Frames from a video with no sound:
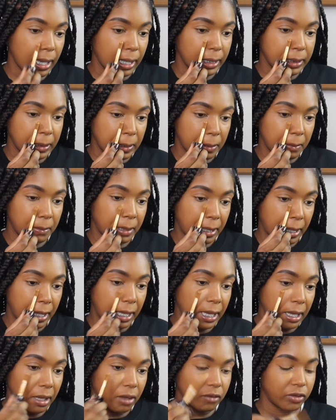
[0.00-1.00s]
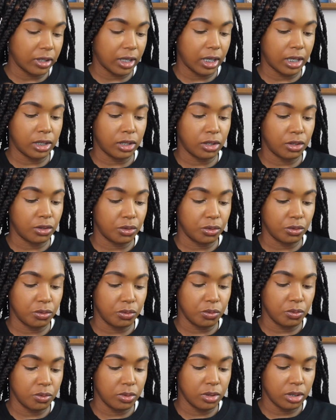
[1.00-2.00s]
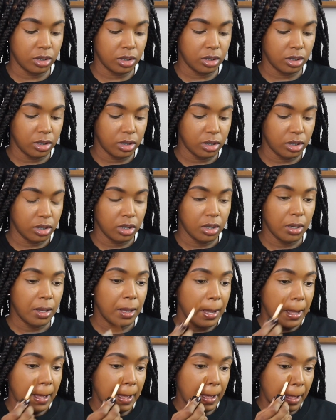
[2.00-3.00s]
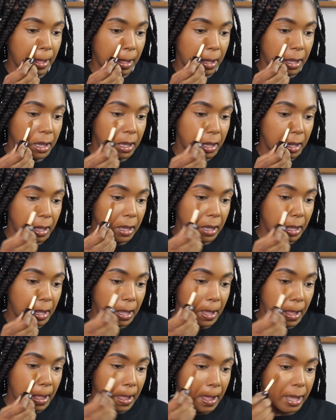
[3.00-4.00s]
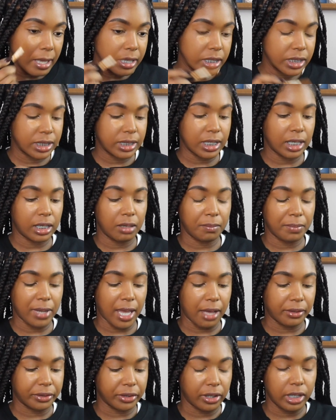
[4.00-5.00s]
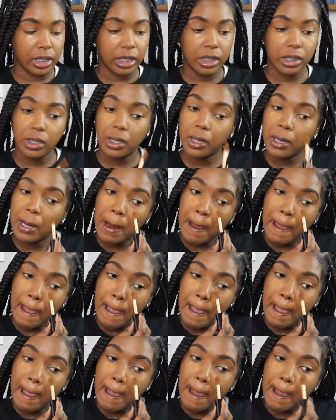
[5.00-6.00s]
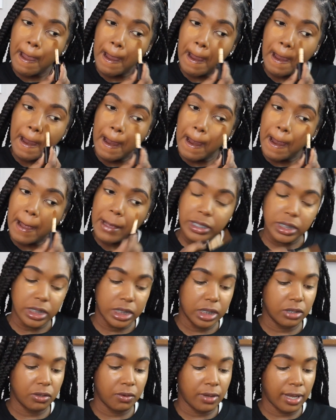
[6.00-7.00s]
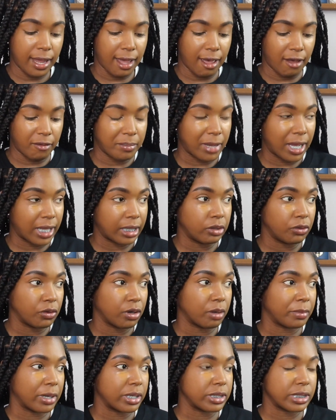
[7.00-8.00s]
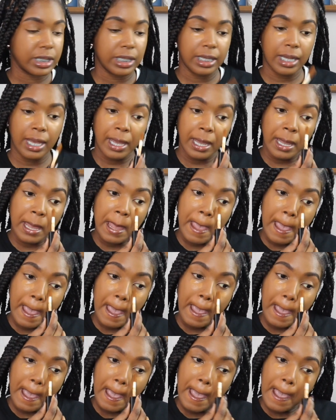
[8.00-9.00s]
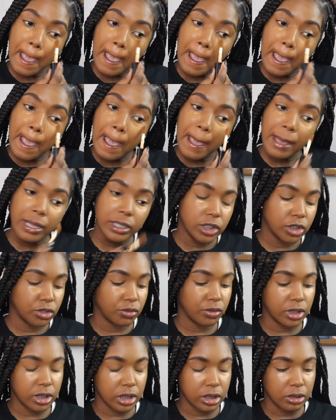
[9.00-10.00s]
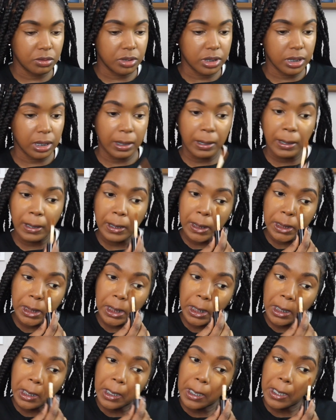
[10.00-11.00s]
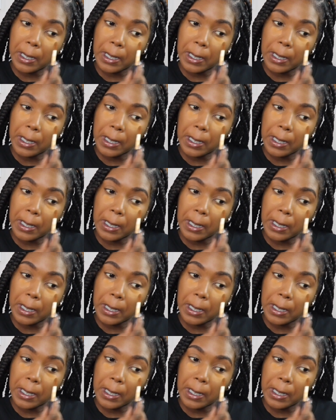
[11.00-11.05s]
I don't have a new uh, setting powder either still have my Laura Mercier translucent honey